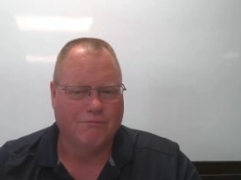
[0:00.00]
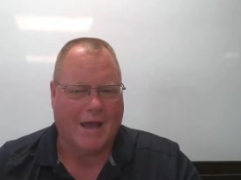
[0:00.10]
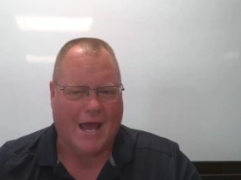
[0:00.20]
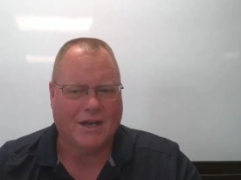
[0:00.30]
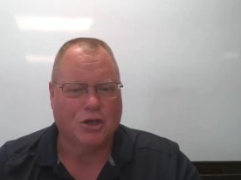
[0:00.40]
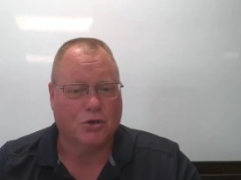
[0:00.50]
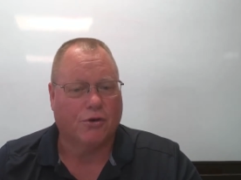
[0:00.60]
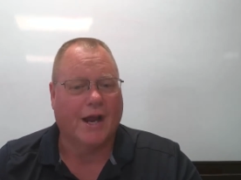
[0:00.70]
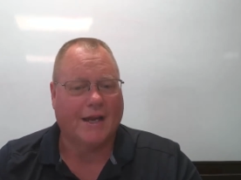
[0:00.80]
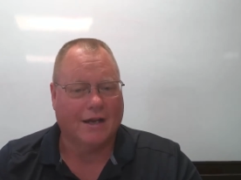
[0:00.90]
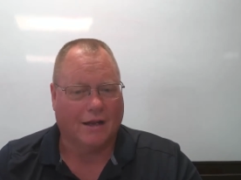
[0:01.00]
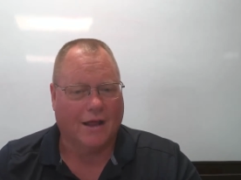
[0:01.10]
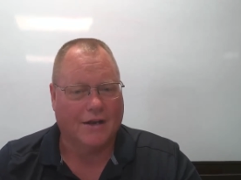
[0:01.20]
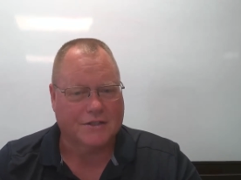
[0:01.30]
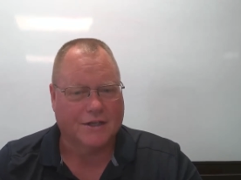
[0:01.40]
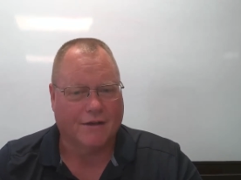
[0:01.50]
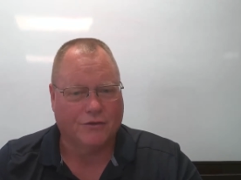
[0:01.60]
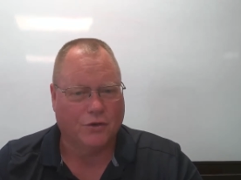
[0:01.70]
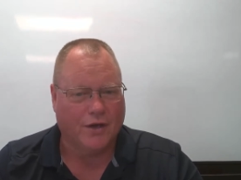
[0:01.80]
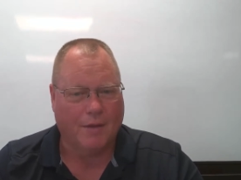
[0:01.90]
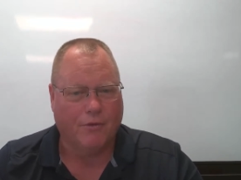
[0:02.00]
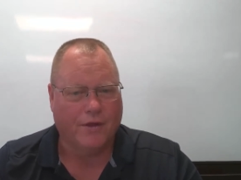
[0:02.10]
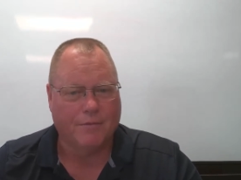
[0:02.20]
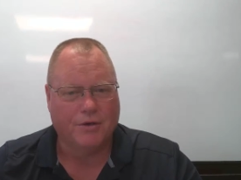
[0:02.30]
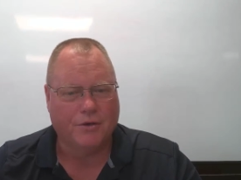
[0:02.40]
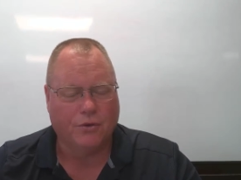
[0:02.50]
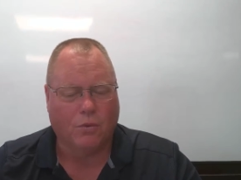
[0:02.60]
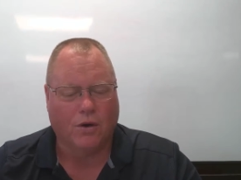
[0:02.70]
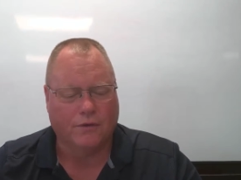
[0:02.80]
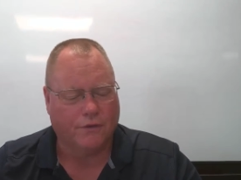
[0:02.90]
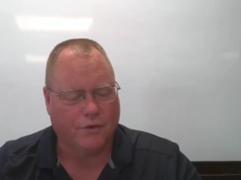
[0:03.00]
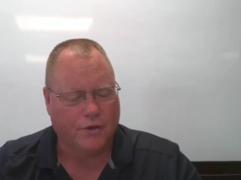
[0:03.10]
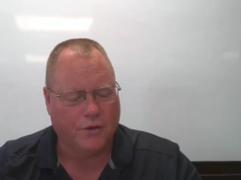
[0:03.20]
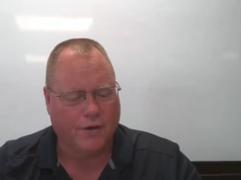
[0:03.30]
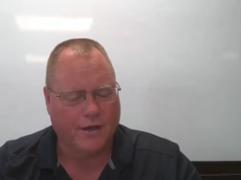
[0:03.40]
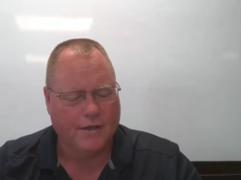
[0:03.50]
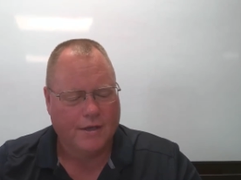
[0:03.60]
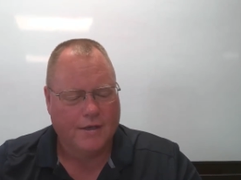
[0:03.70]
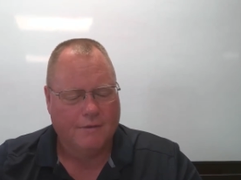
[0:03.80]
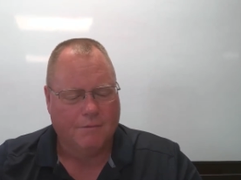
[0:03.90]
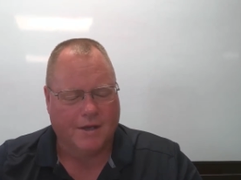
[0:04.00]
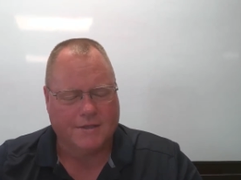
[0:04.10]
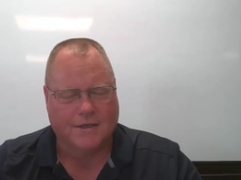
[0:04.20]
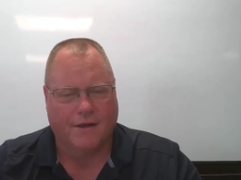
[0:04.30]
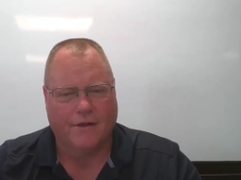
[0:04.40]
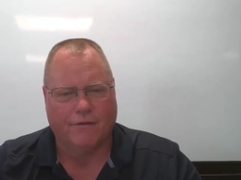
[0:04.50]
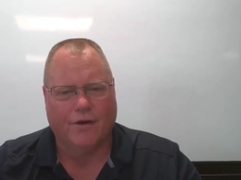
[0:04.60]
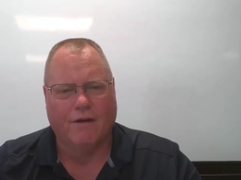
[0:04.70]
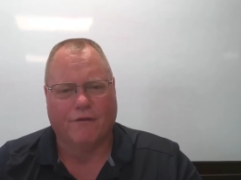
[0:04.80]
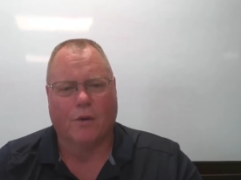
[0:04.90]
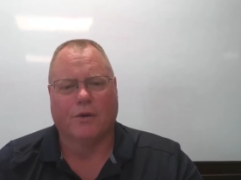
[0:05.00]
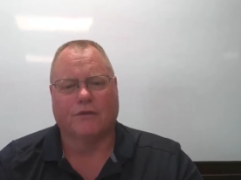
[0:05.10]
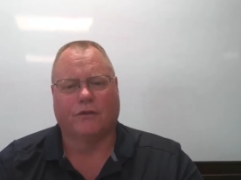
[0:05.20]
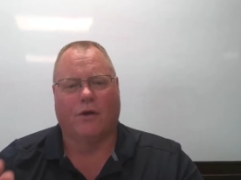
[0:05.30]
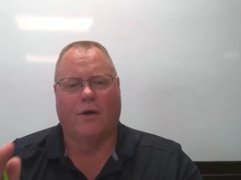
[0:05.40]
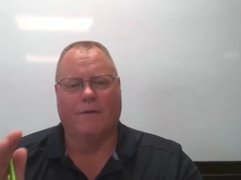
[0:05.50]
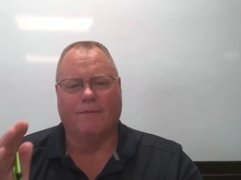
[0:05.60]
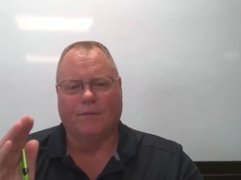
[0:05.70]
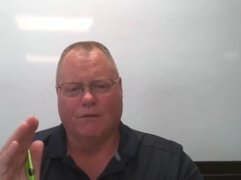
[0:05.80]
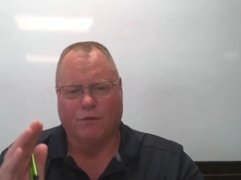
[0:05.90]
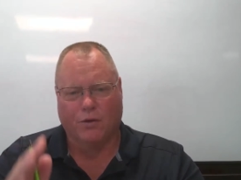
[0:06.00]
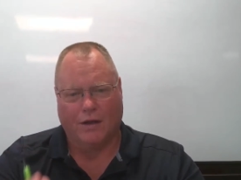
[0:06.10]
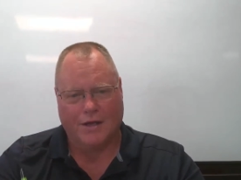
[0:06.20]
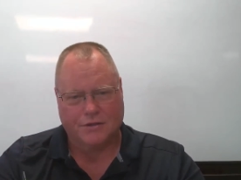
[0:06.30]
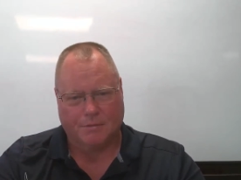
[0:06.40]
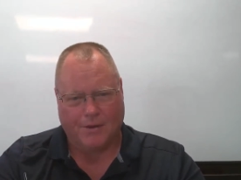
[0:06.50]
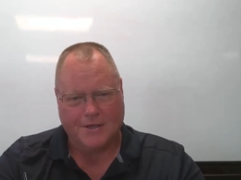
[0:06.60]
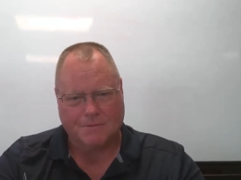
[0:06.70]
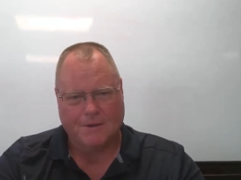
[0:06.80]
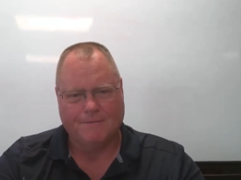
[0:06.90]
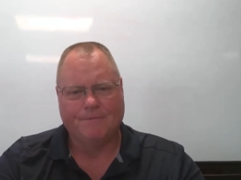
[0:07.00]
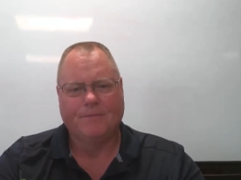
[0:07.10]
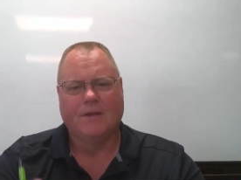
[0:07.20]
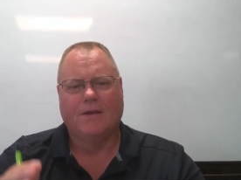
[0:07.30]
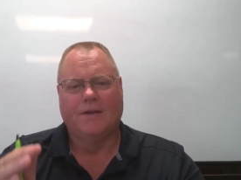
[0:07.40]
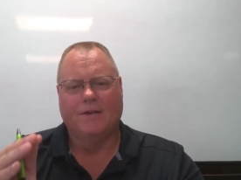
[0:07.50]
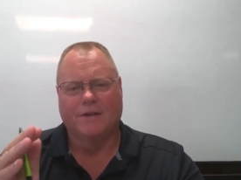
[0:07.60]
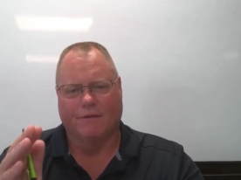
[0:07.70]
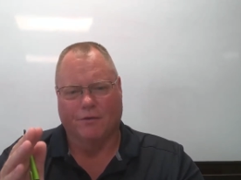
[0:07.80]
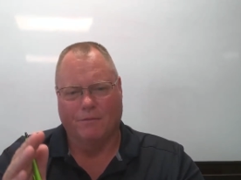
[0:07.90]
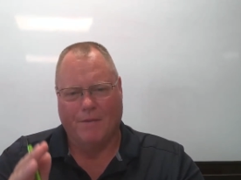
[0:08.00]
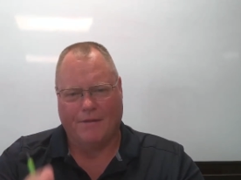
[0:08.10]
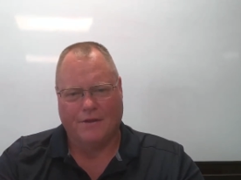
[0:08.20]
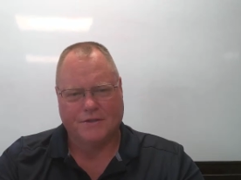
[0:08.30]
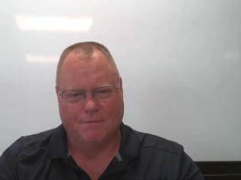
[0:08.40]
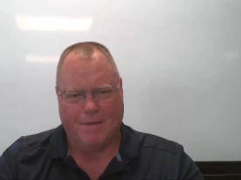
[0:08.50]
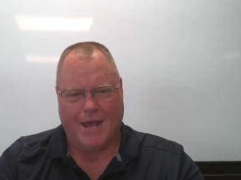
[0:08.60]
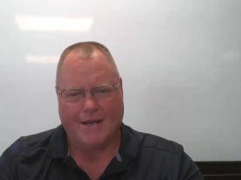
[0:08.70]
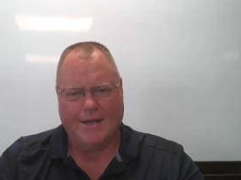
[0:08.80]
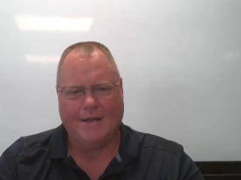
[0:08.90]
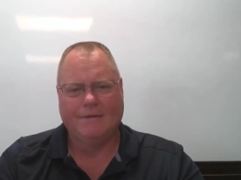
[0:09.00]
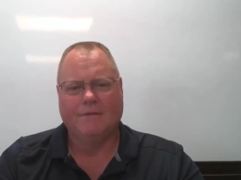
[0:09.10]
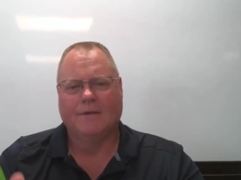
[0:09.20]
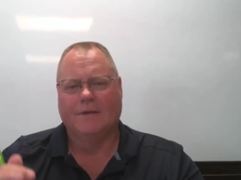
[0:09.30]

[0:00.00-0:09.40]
had to create a lot of stuff to enable them to do the work that they're doing. But they're very focused on fertilizer placement, different methods of banding,